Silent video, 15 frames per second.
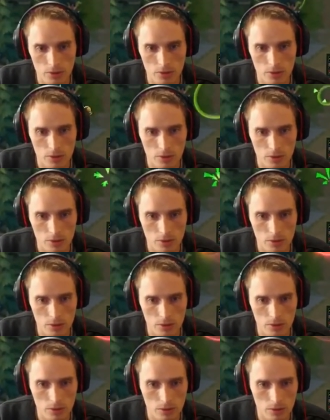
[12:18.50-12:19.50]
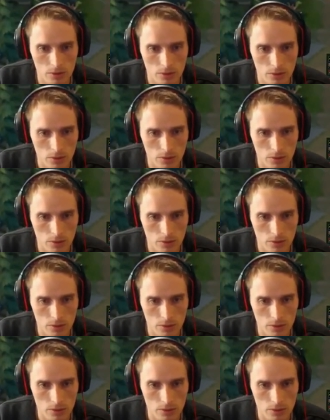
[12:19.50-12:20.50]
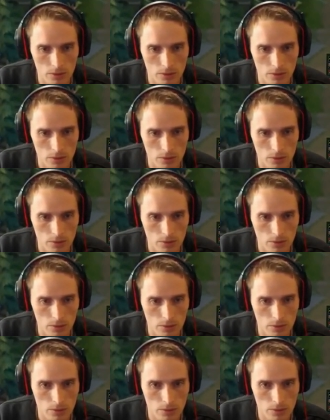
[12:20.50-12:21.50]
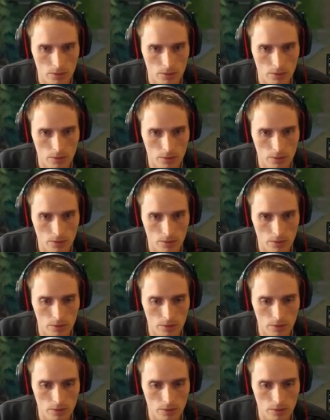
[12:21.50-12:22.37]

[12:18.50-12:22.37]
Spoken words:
[no speech]